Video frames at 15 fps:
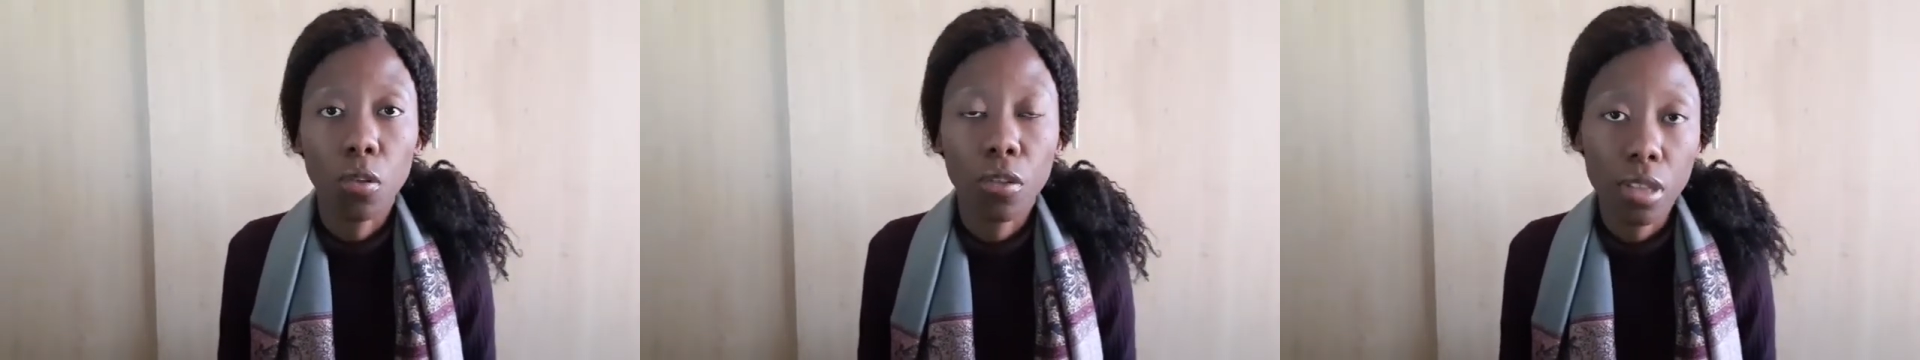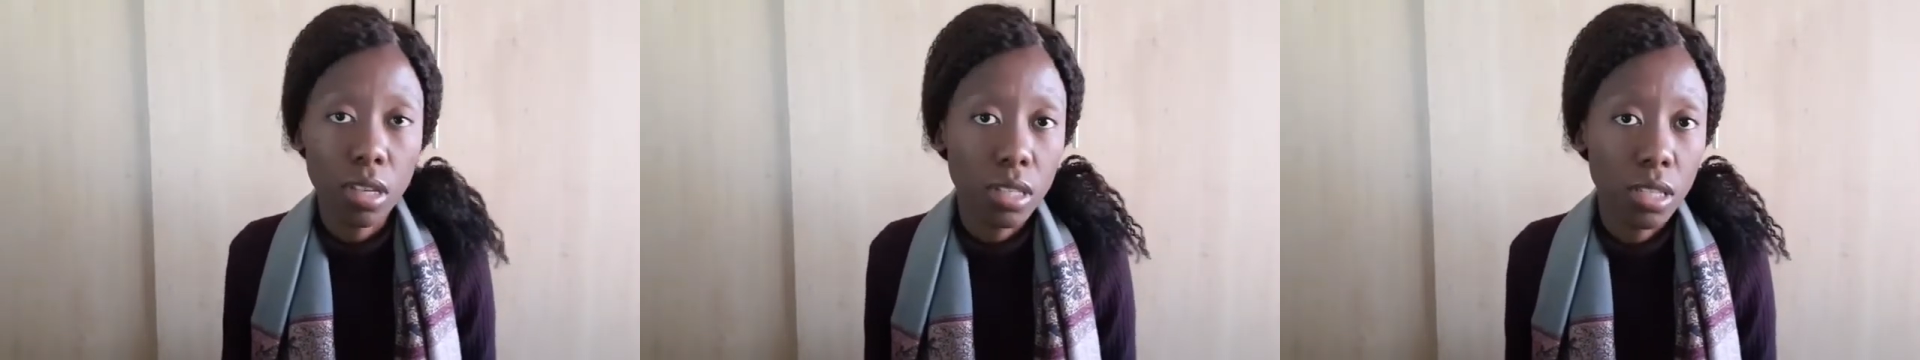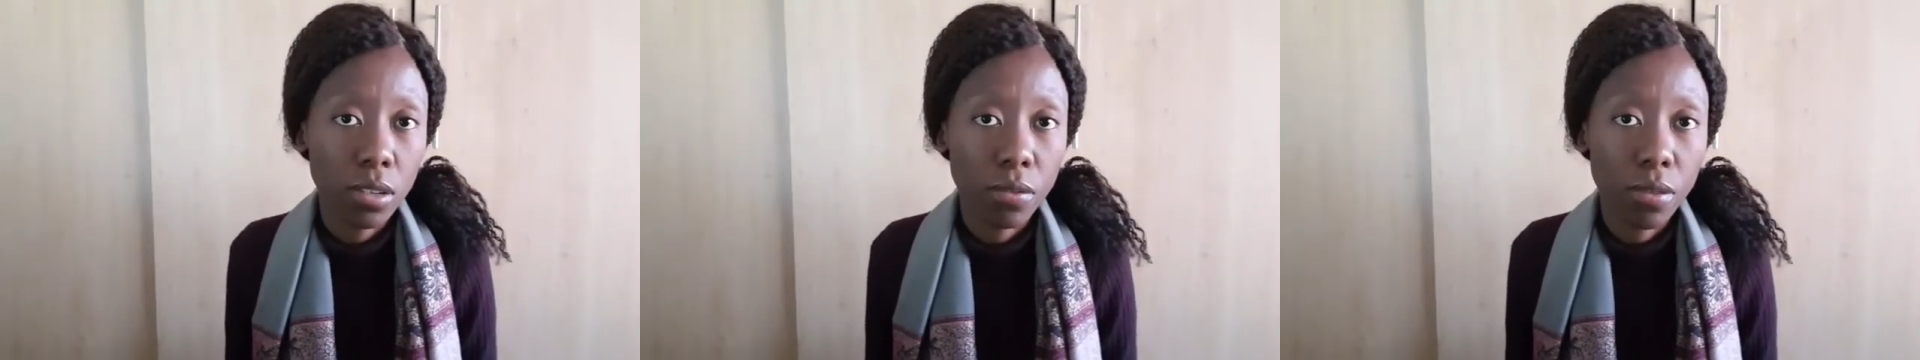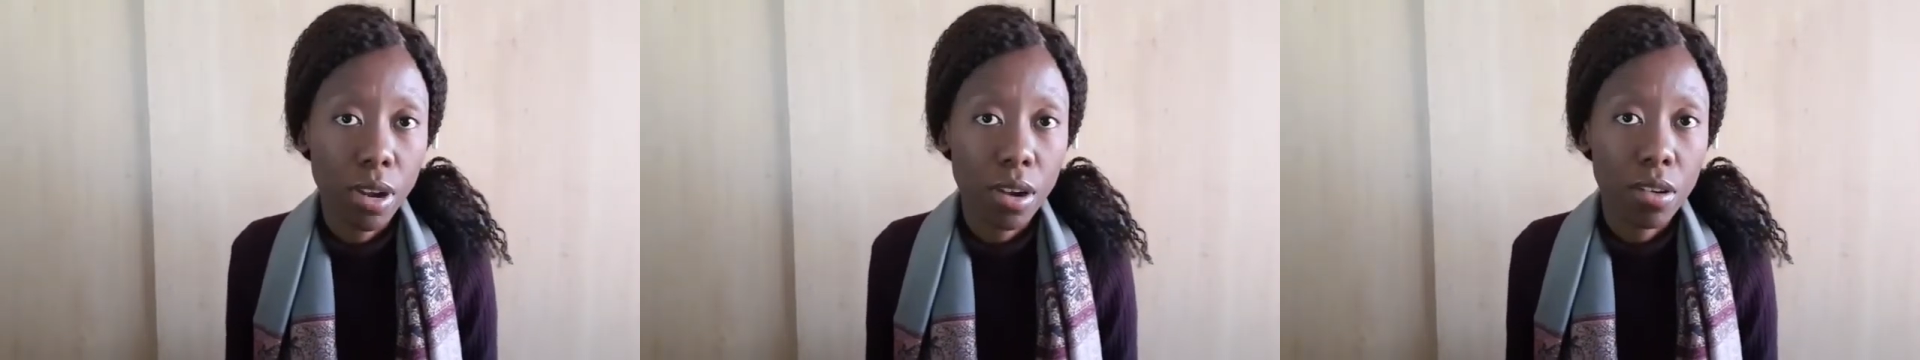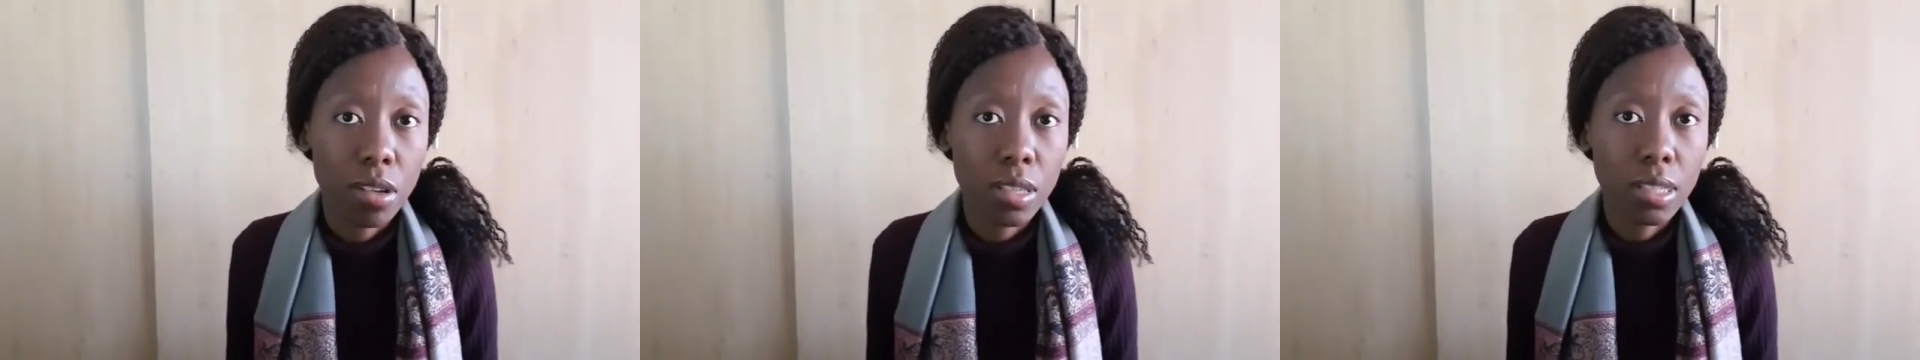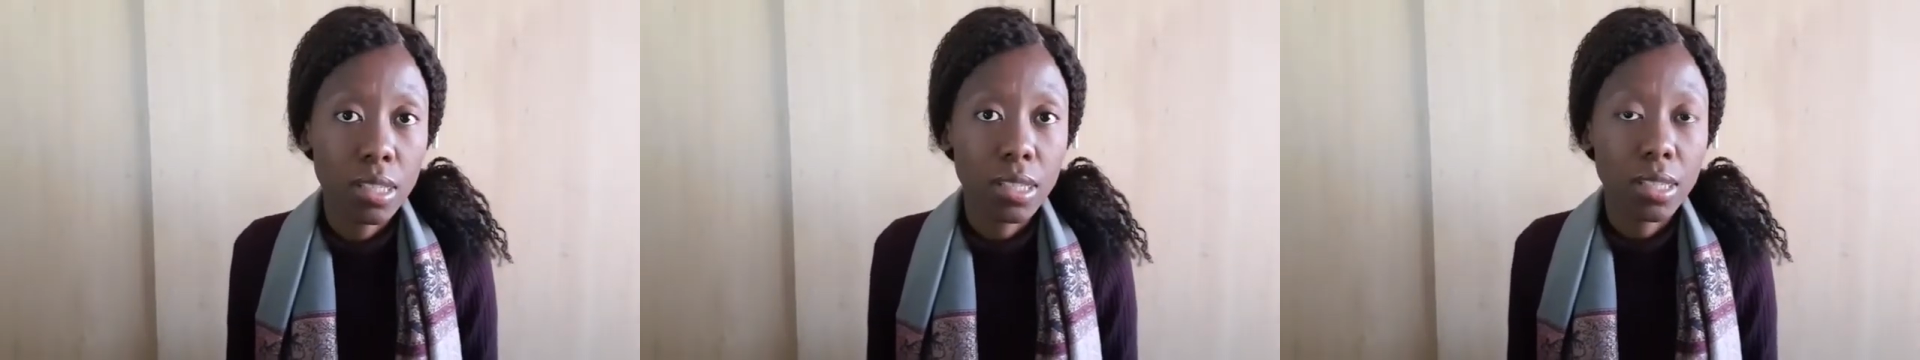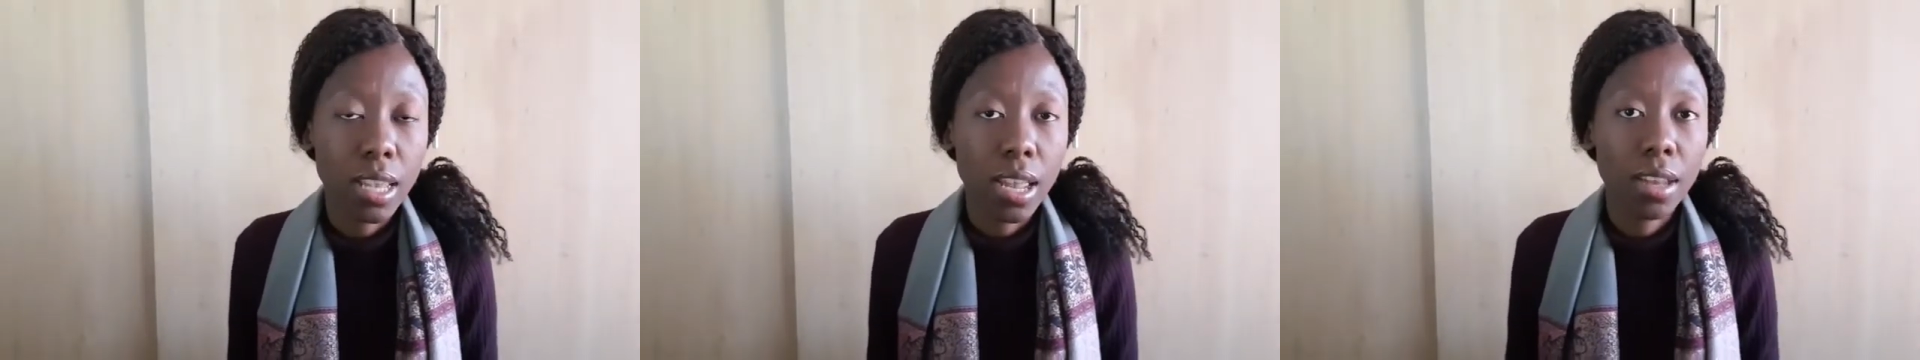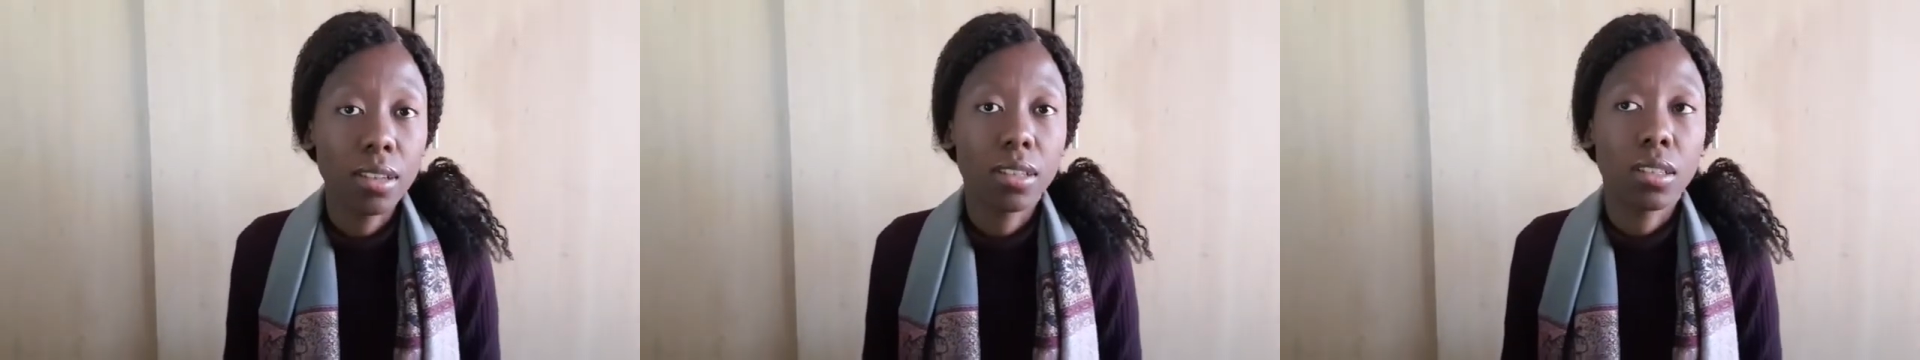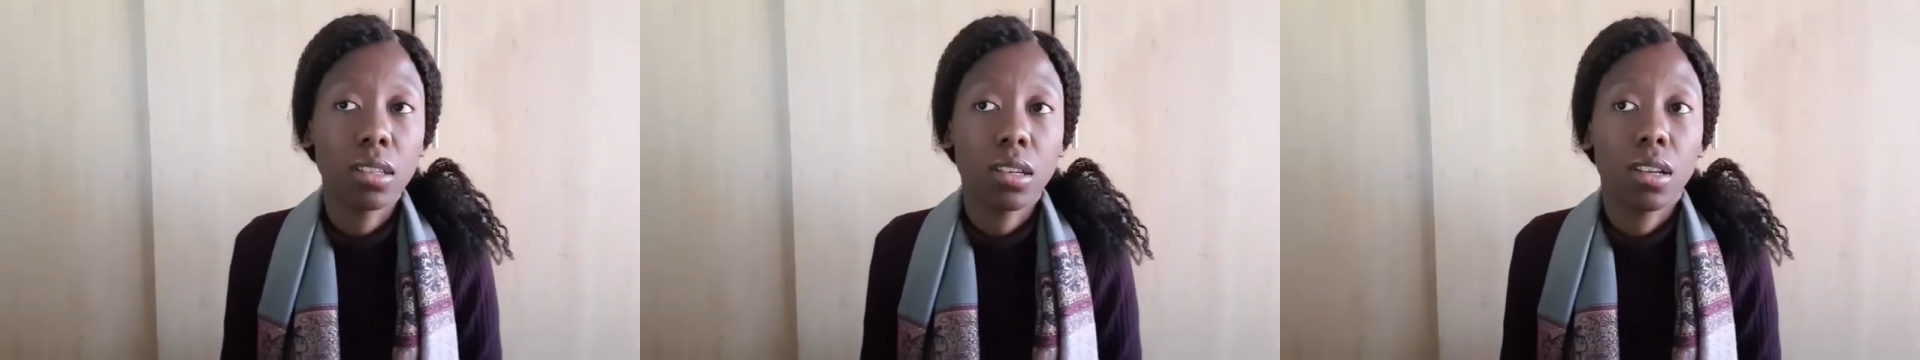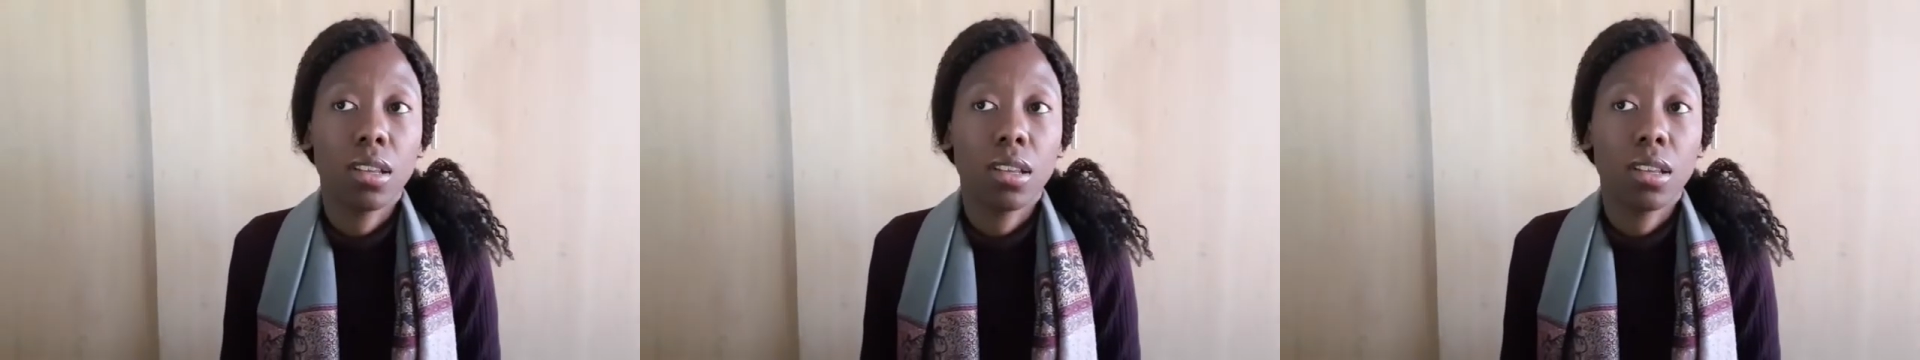30 fragrances, and